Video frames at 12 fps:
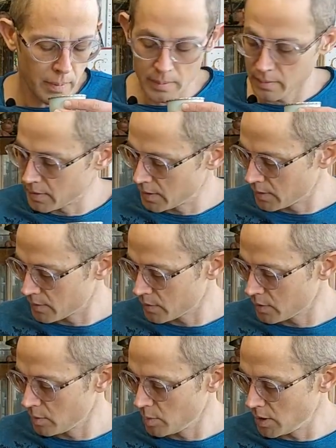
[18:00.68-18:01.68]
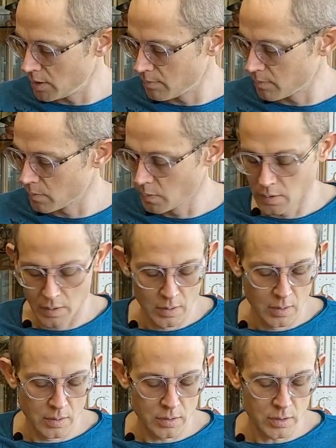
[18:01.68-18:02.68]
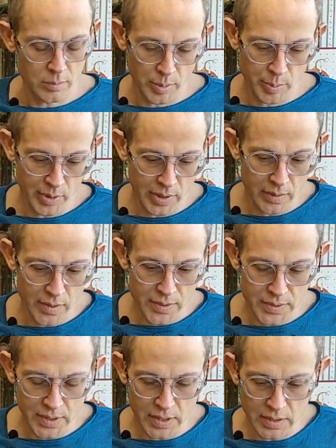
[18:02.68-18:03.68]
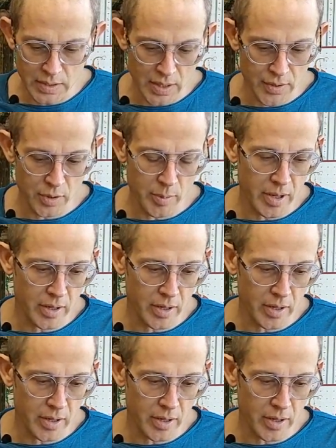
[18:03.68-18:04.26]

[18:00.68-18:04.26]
Yeah, it should be pretty close, getting down to about